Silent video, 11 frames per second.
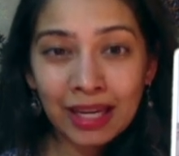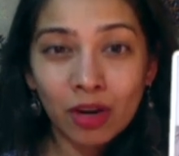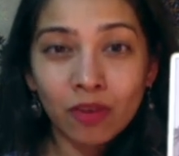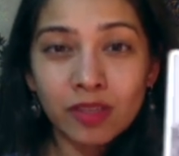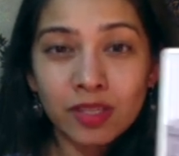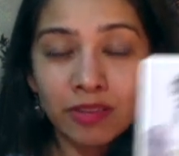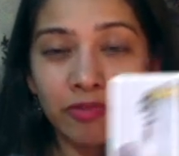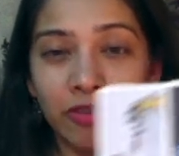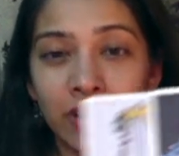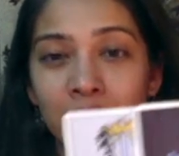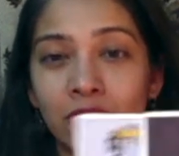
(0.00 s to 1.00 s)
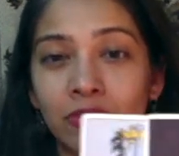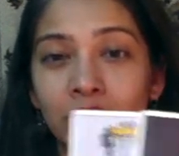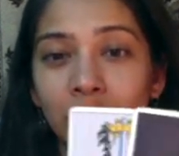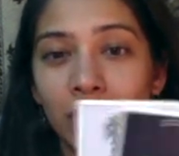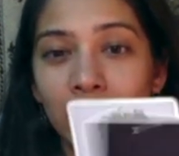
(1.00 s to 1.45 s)
of suffering, of
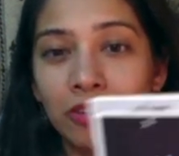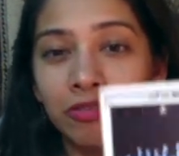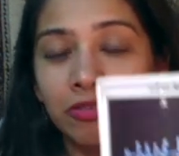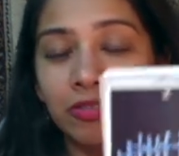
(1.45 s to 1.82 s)
grief.